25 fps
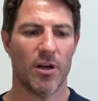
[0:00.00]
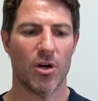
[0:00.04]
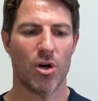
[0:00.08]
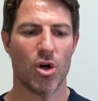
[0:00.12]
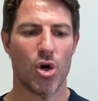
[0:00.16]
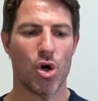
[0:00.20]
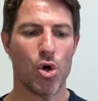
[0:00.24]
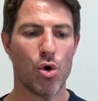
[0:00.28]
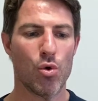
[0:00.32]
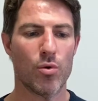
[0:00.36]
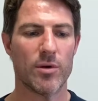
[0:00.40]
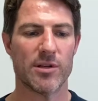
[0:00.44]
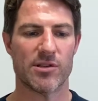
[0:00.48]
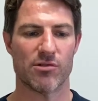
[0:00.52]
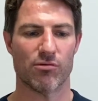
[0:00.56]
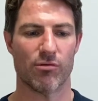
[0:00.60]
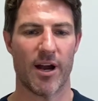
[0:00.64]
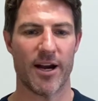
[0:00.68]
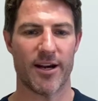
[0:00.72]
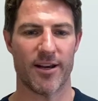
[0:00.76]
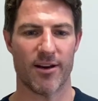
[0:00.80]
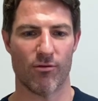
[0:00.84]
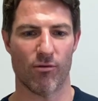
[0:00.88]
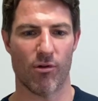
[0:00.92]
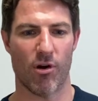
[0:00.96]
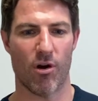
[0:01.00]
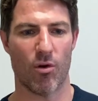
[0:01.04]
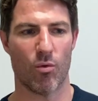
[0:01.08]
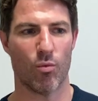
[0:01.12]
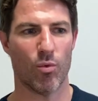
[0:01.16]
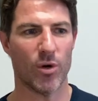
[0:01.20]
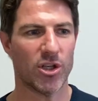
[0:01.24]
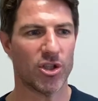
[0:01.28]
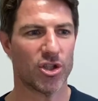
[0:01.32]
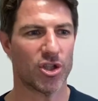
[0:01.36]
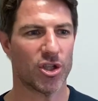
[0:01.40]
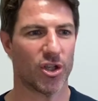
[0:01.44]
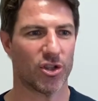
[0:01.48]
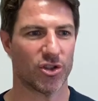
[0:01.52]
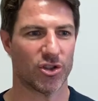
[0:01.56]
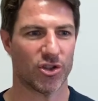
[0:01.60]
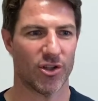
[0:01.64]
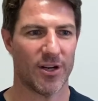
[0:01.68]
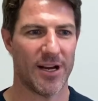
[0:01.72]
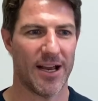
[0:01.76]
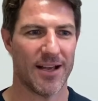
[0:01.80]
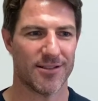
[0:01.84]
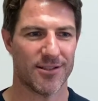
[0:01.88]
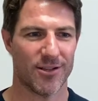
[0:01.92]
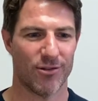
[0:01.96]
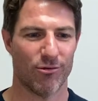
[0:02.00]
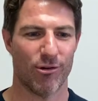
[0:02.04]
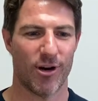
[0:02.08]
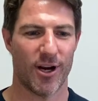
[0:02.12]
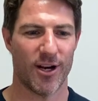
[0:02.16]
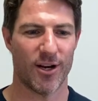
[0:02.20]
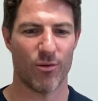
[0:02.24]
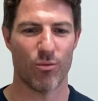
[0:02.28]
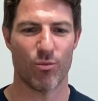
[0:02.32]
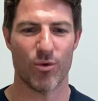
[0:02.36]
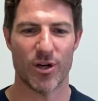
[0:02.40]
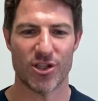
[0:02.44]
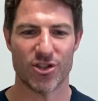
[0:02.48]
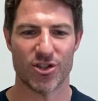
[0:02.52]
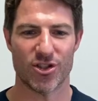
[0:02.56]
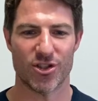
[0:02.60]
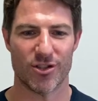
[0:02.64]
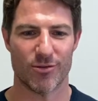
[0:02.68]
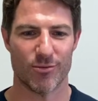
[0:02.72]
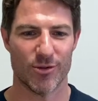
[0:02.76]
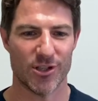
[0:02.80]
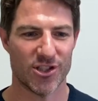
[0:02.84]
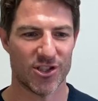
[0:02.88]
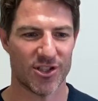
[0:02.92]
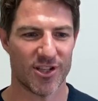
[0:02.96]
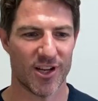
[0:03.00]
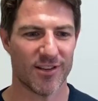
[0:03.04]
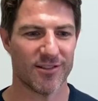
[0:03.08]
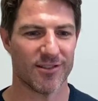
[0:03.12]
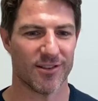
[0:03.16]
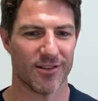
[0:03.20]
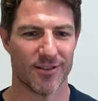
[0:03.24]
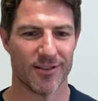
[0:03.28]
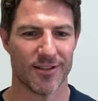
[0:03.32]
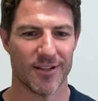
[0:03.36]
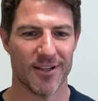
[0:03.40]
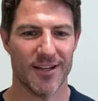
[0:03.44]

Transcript: Who is right and wrong? Which culture has it right and which doesn't?